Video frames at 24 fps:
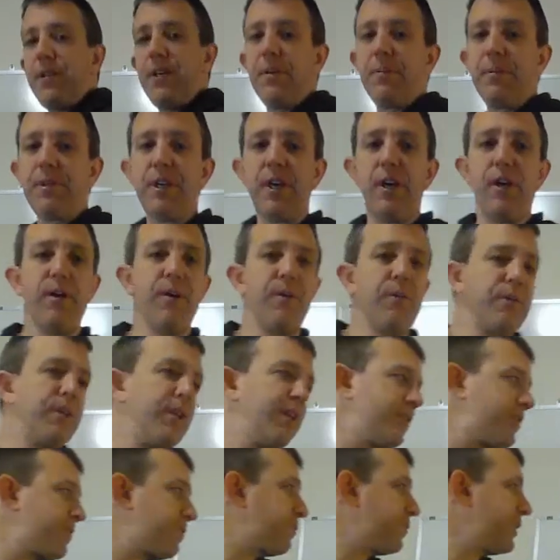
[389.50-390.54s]
here we go.
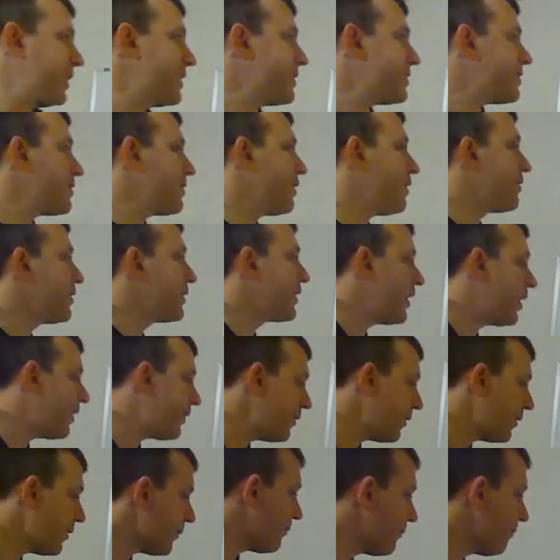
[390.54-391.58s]
Let's piece it all
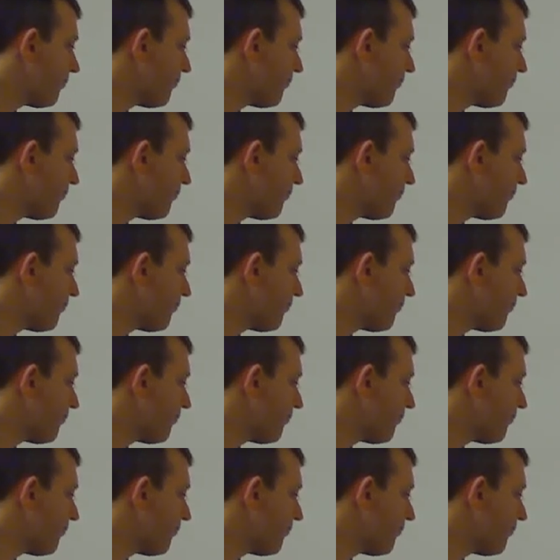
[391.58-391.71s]
together.